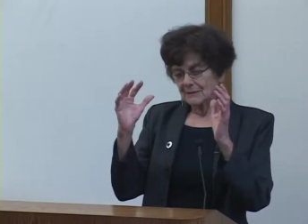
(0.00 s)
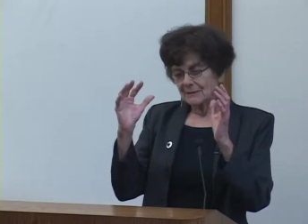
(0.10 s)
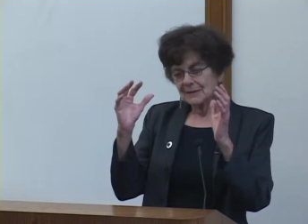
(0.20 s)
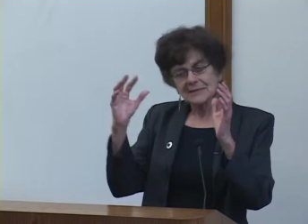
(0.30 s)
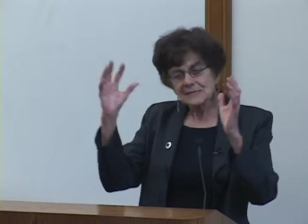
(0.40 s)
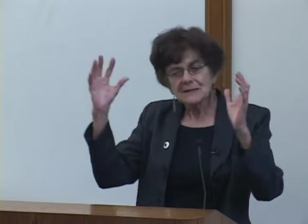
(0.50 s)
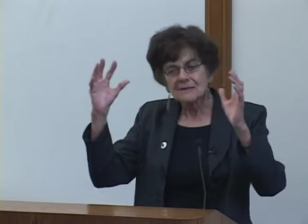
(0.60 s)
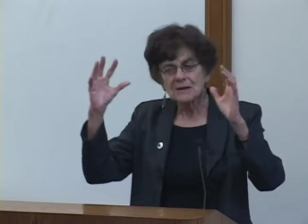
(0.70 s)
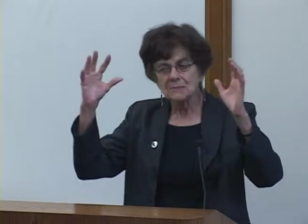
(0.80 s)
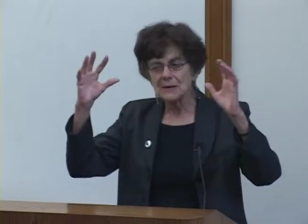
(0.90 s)
It isn't
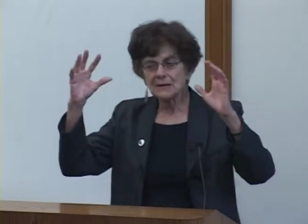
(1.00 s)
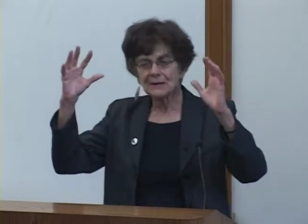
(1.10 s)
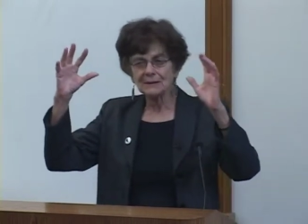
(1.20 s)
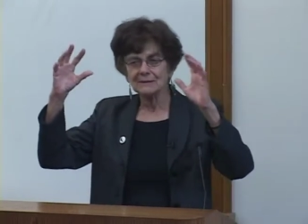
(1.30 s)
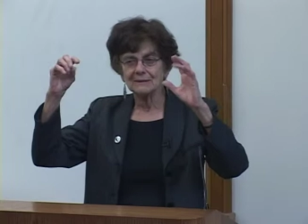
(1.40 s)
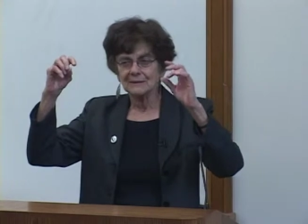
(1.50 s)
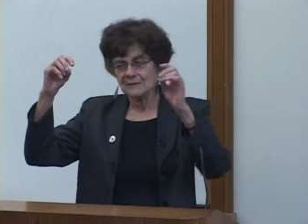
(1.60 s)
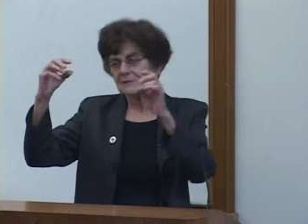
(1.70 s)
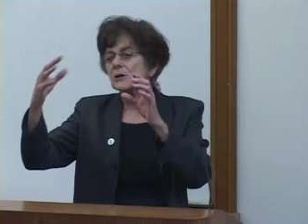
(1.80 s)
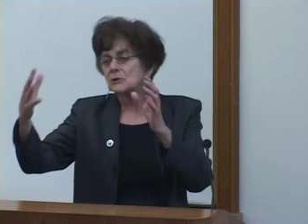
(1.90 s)
that the American
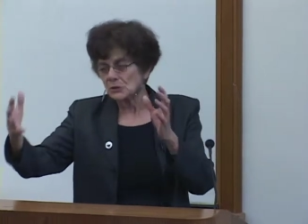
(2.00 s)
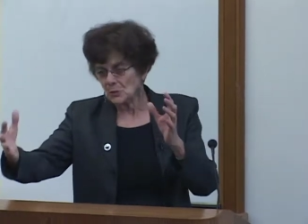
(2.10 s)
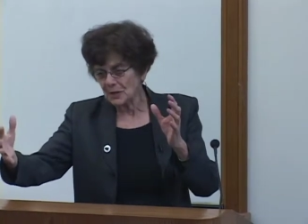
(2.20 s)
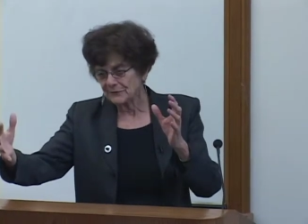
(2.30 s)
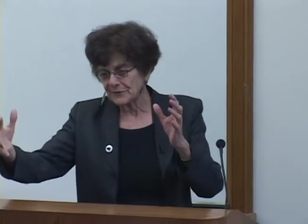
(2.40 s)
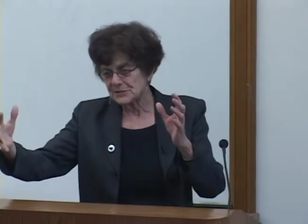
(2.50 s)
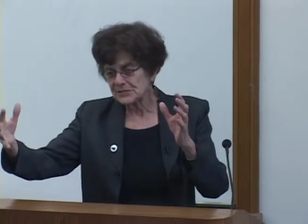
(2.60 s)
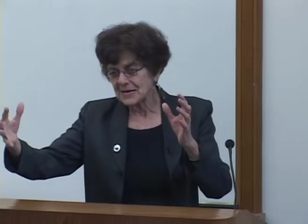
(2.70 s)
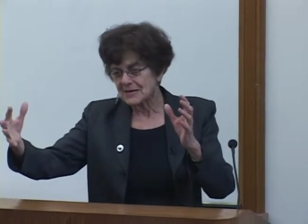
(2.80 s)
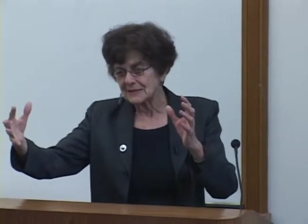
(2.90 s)
social welfare
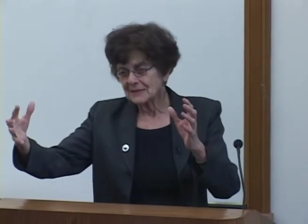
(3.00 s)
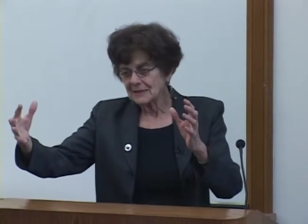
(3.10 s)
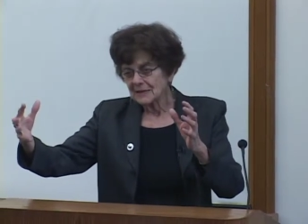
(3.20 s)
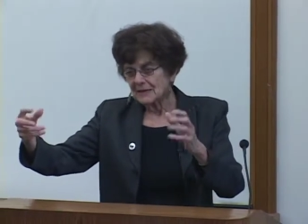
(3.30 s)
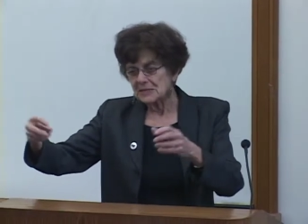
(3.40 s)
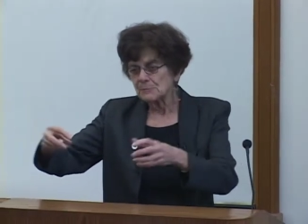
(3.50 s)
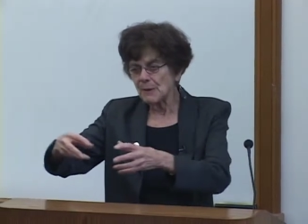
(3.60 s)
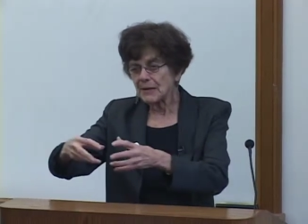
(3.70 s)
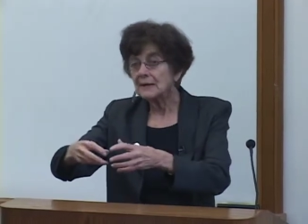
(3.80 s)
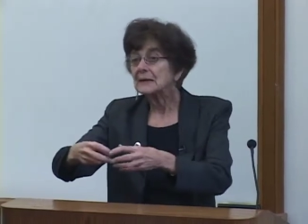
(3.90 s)
state is
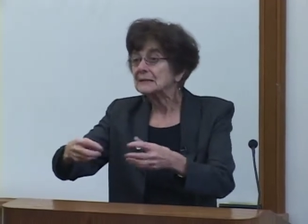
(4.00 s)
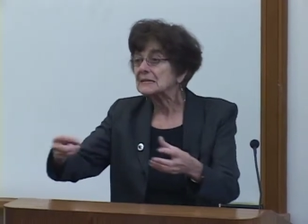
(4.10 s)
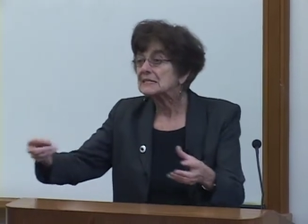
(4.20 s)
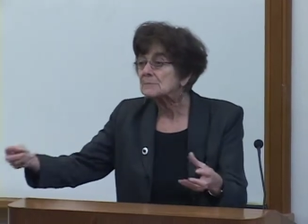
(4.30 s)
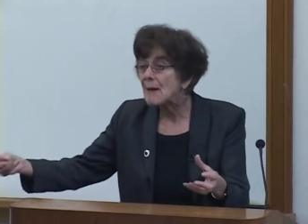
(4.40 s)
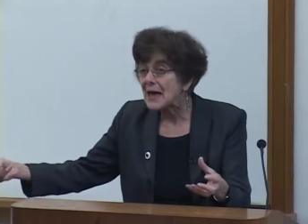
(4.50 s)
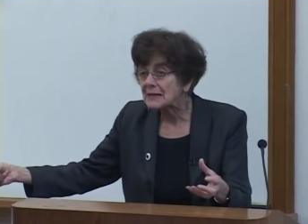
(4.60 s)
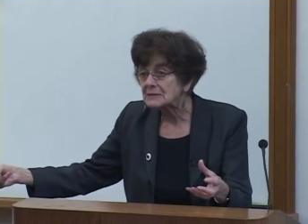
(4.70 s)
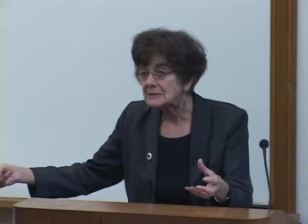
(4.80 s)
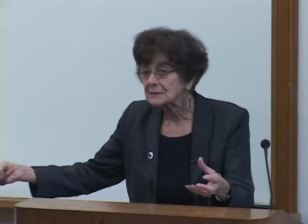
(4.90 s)
being
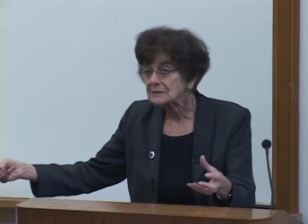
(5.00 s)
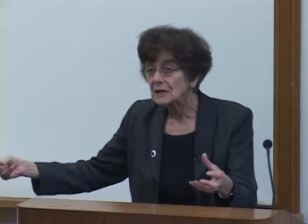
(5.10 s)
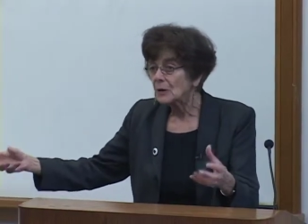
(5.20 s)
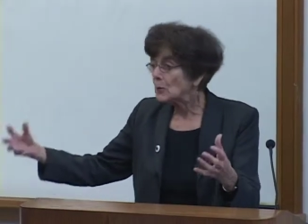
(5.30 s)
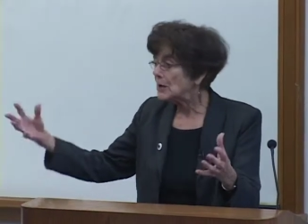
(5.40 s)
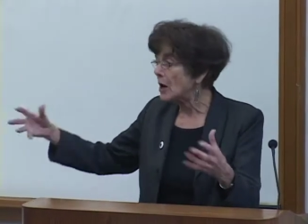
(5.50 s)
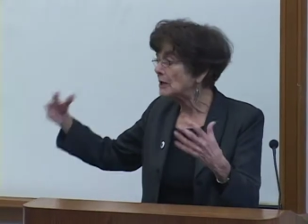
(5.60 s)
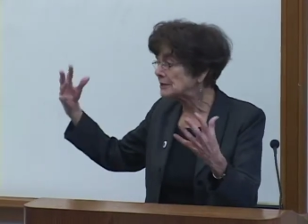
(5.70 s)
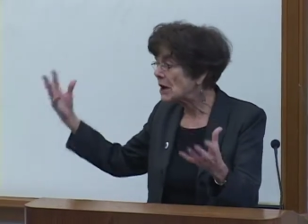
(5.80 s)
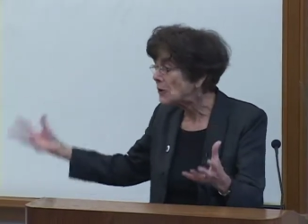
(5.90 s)
dismantled. We'd
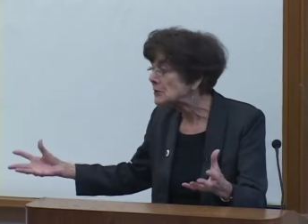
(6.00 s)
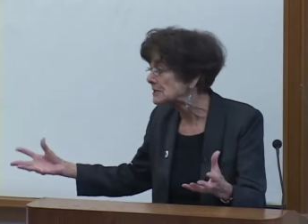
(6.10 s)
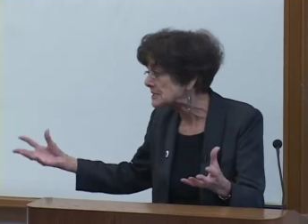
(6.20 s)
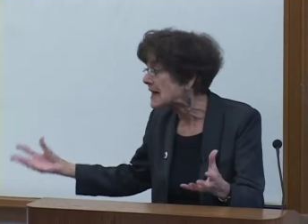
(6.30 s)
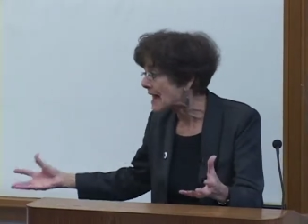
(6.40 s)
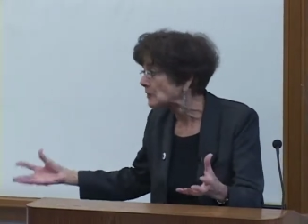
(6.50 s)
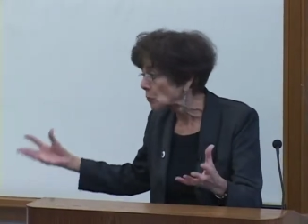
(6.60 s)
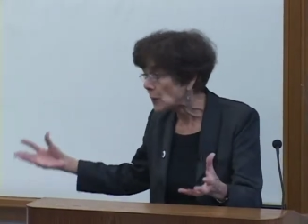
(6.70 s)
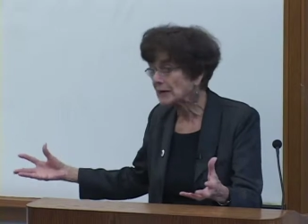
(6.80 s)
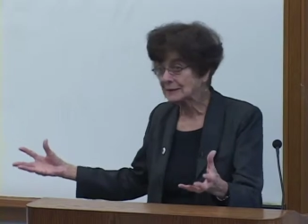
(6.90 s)
all notice that
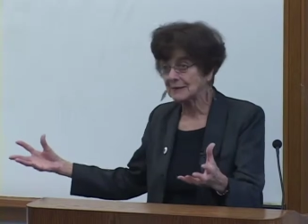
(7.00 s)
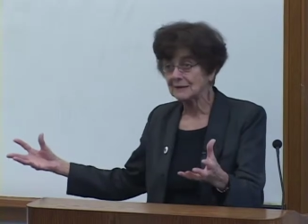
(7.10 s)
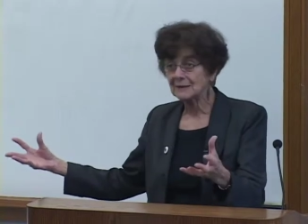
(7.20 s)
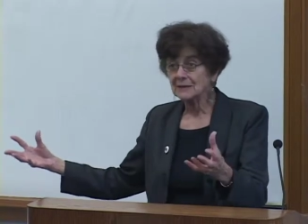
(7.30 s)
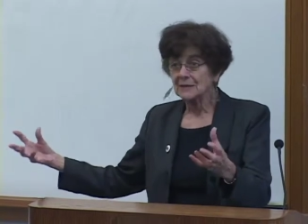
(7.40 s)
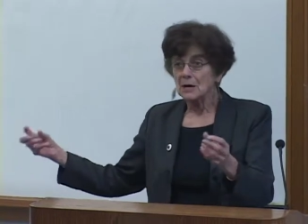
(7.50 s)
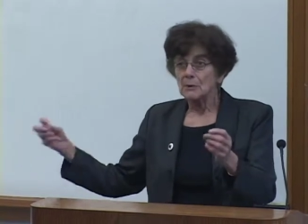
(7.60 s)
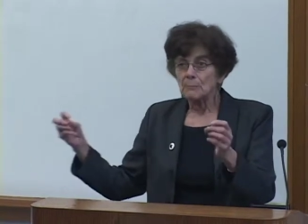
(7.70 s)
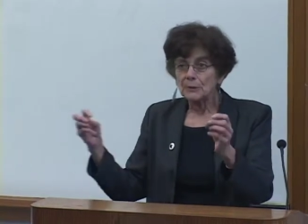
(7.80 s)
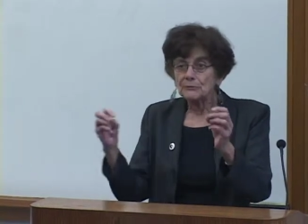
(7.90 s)
quickly
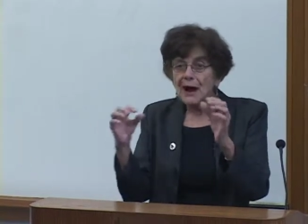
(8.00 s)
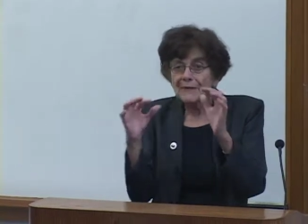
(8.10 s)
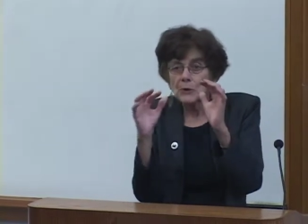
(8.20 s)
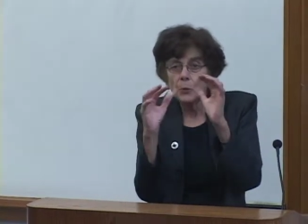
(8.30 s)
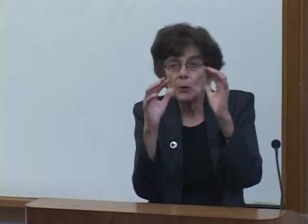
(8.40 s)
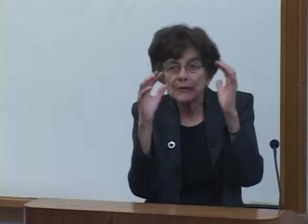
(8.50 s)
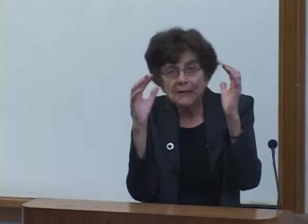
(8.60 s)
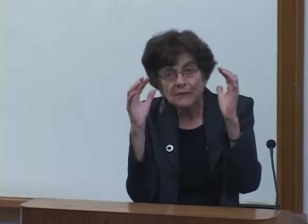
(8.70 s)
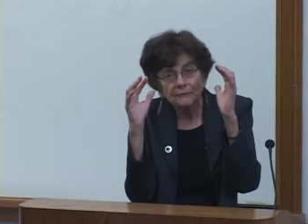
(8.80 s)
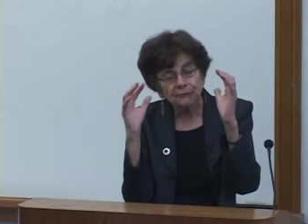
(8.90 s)
but rather
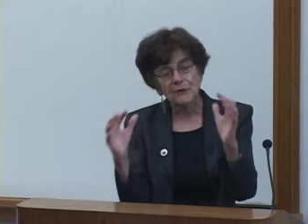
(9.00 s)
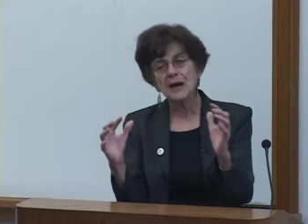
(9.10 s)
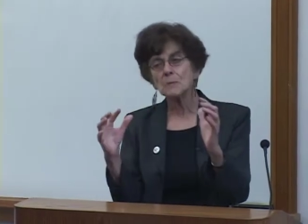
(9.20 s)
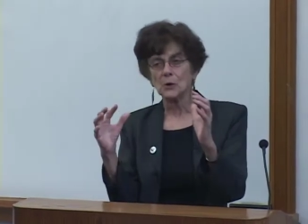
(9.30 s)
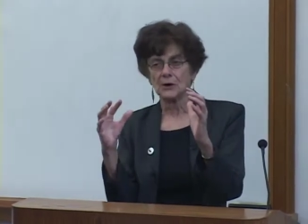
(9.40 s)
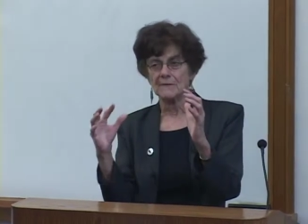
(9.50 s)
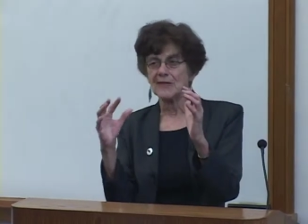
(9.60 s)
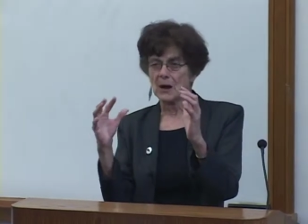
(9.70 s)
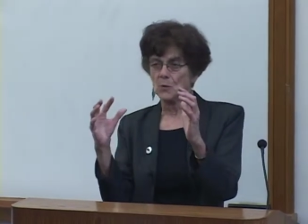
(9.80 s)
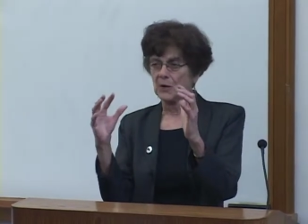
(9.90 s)
within the framework of
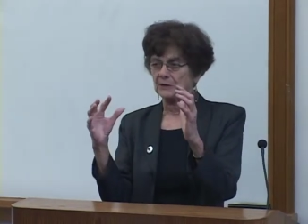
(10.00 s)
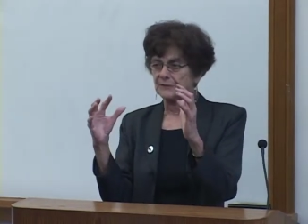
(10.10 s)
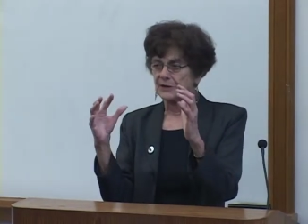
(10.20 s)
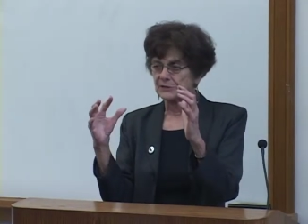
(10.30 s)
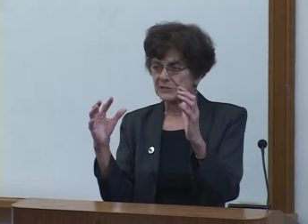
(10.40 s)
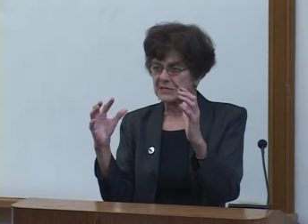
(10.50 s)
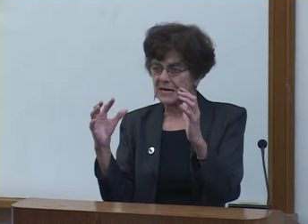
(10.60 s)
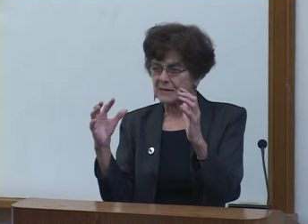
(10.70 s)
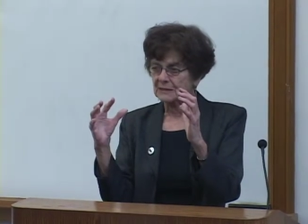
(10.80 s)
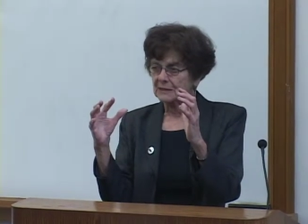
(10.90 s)
that welfare
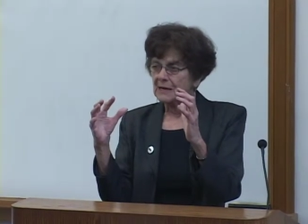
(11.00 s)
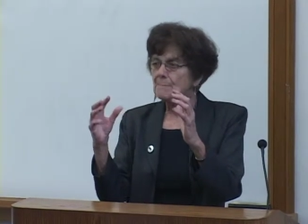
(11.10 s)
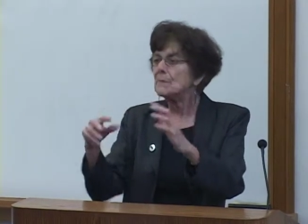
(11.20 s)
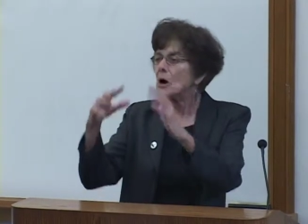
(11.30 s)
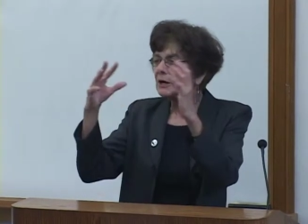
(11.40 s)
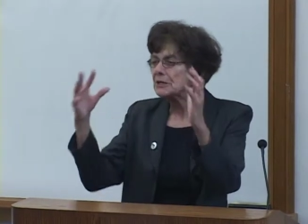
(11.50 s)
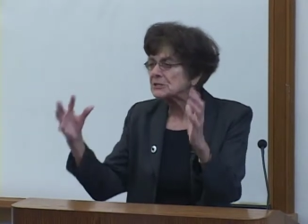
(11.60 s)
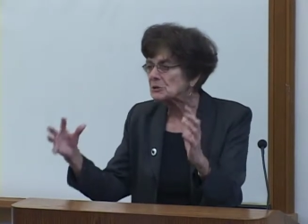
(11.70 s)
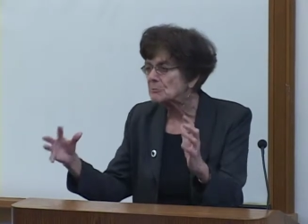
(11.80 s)
state. Markets are